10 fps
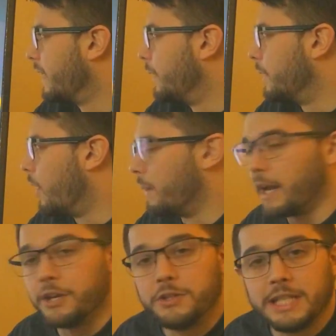Here we go. We
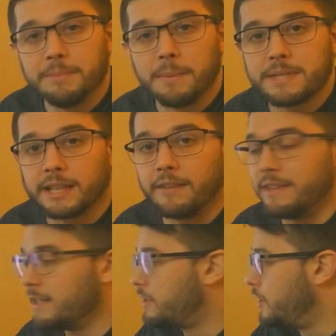got new team-ups. I love
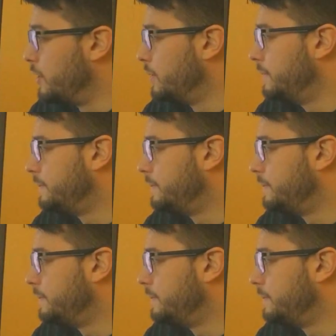this, too.